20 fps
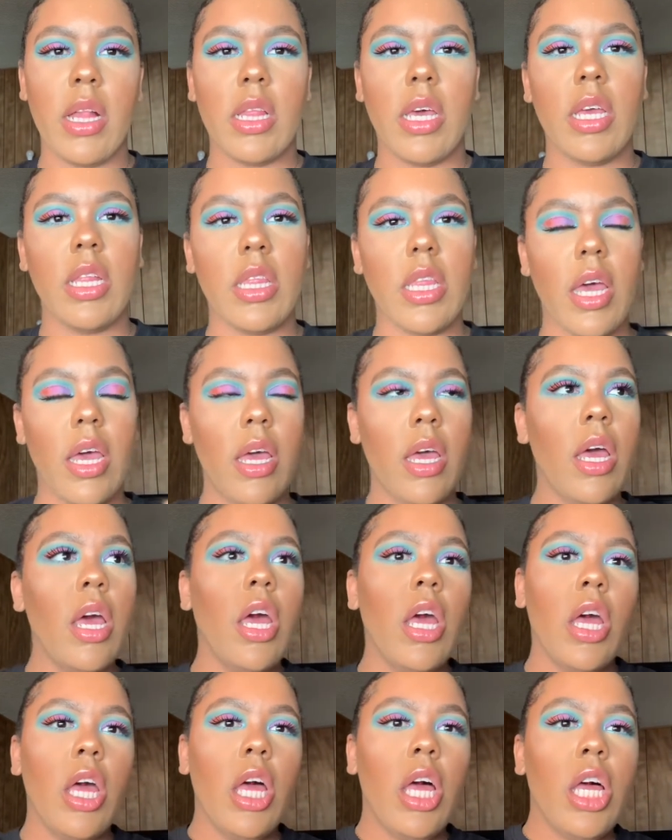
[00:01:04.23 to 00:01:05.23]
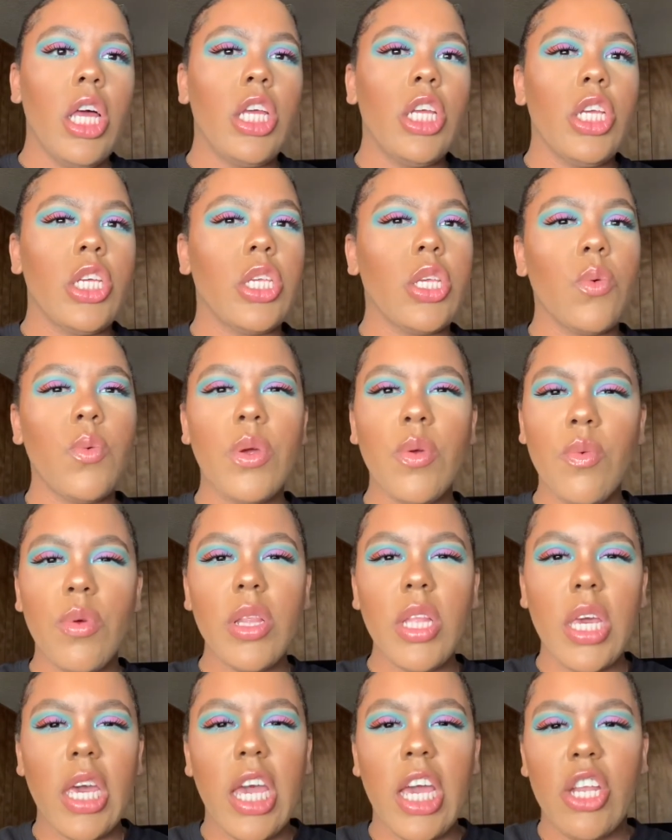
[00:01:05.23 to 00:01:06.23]
like that. So we
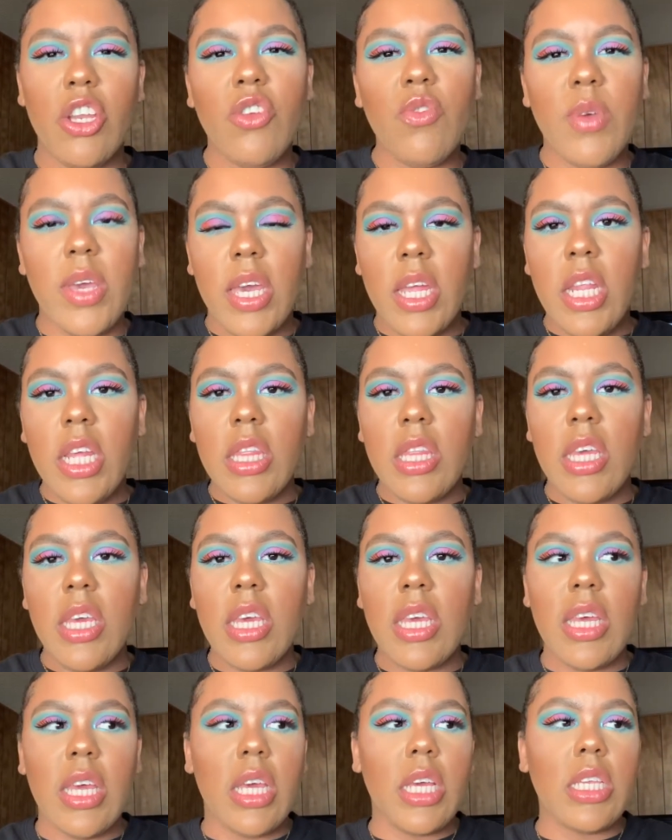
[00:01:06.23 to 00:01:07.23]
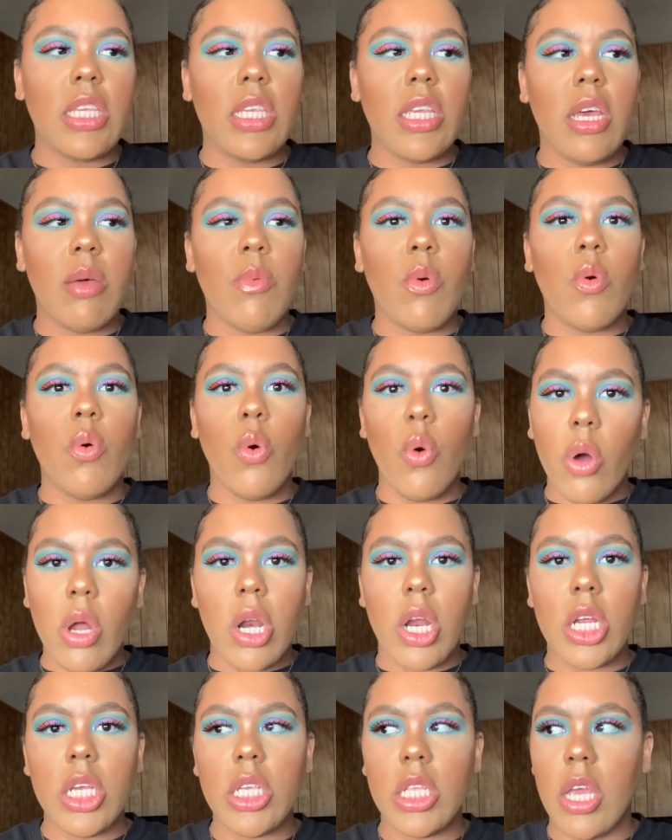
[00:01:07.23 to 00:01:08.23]
really can't do anything except
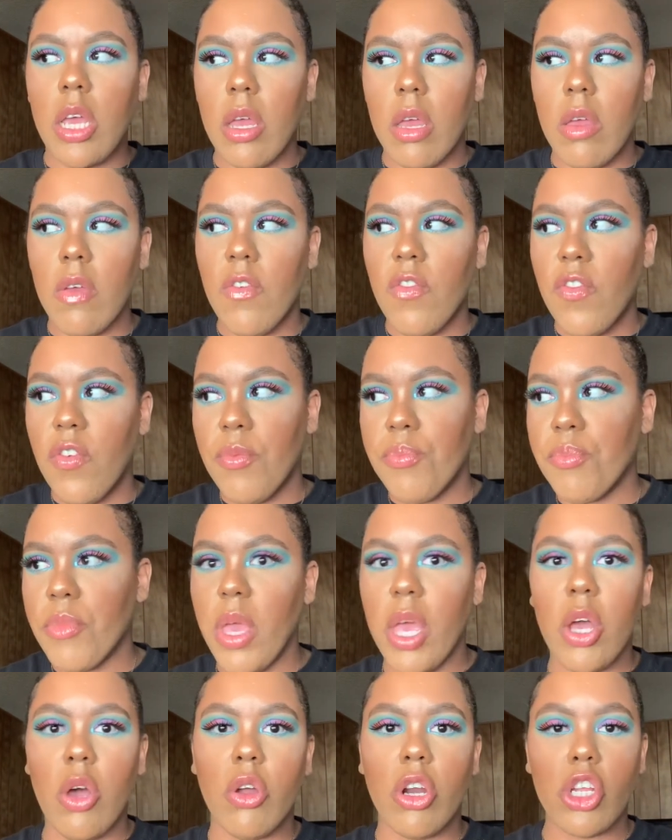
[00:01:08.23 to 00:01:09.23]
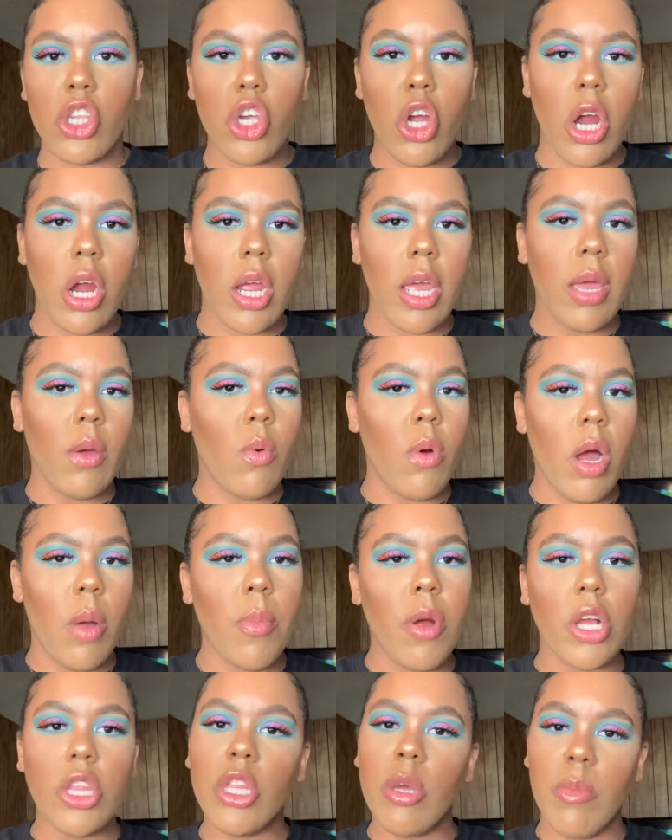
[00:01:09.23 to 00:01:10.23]
order stuff and go to Target,
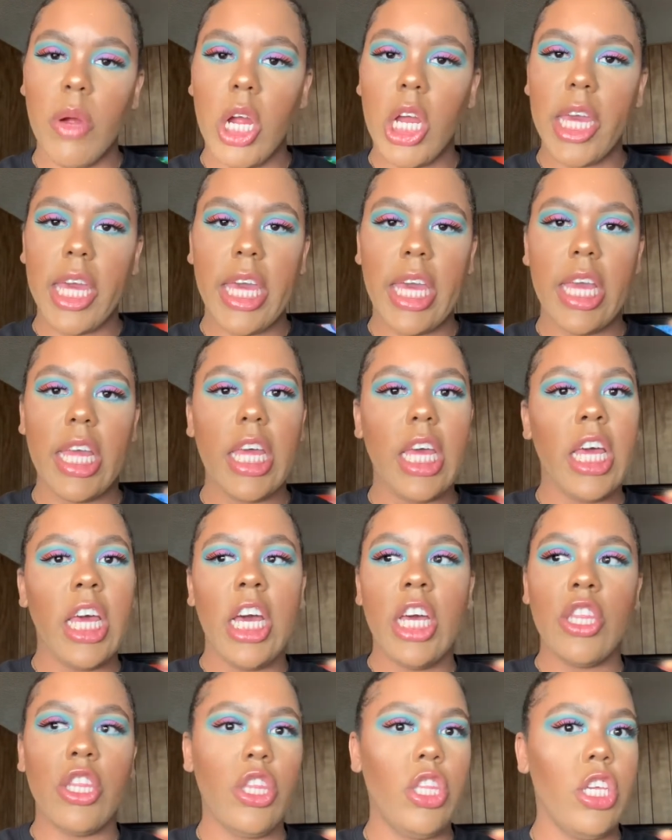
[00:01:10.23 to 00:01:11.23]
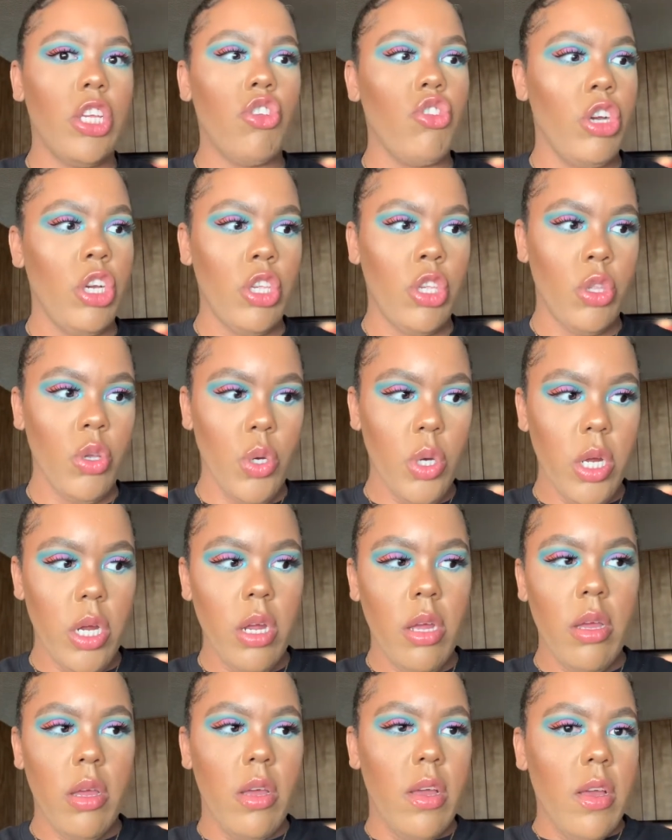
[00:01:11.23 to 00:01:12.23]
Walmart, the market, the drugstore,
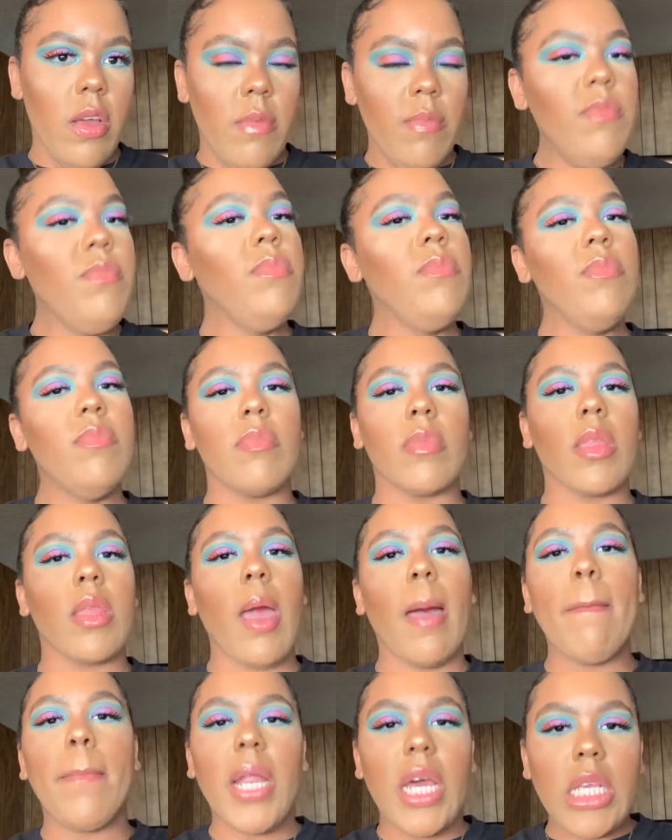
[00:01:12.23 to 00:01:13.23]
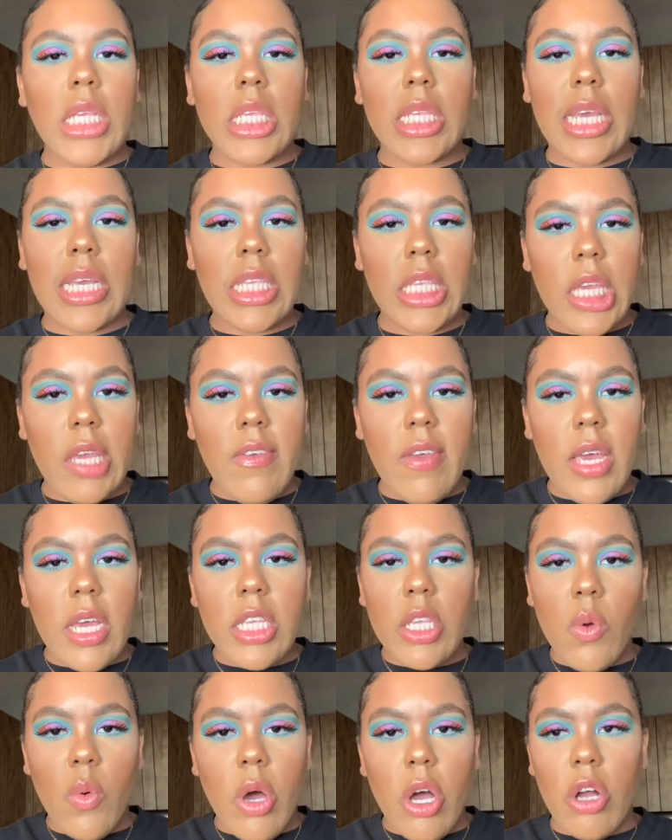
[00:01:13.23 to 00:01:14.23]
places like CVS
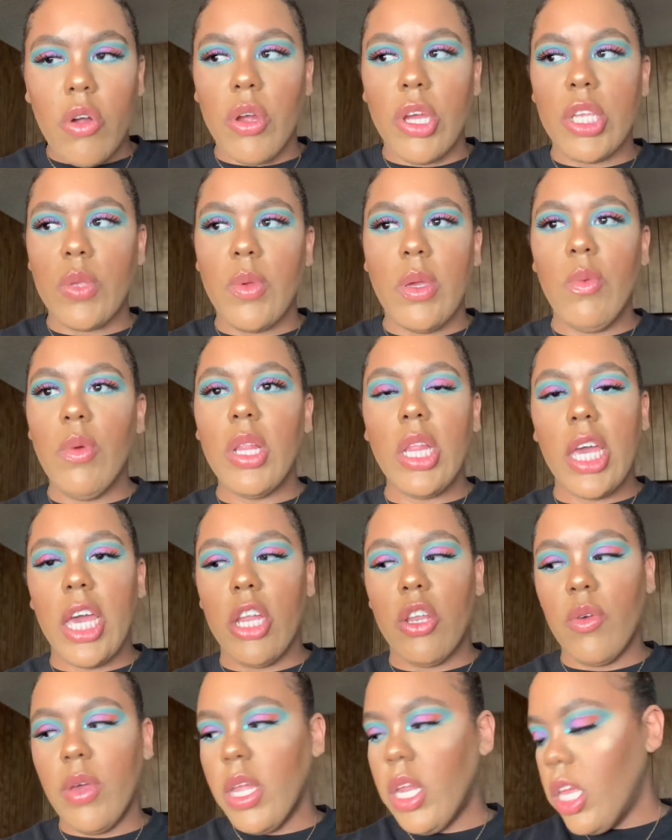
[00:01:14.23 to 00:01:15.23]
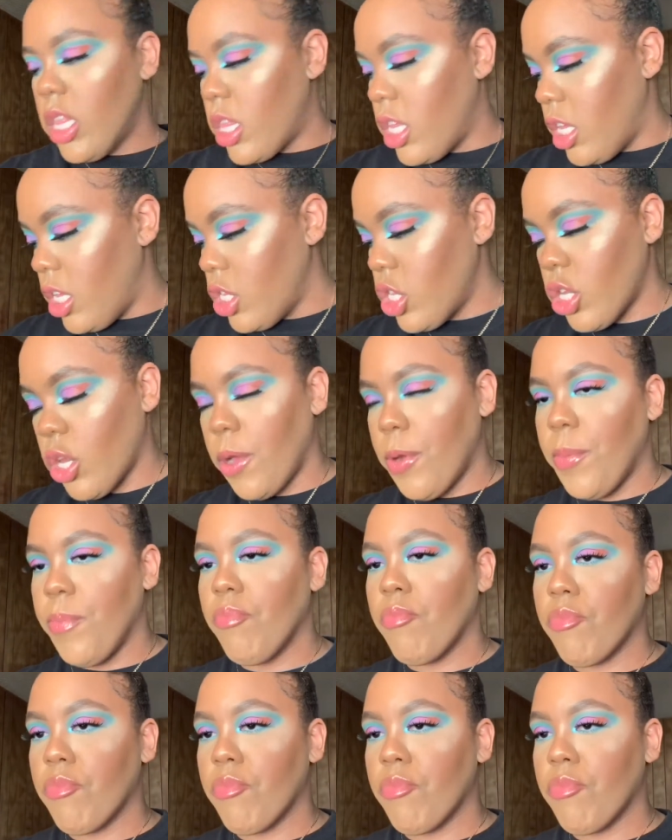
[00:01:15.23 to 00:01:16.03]
and Walgreens. We really can't do anything. So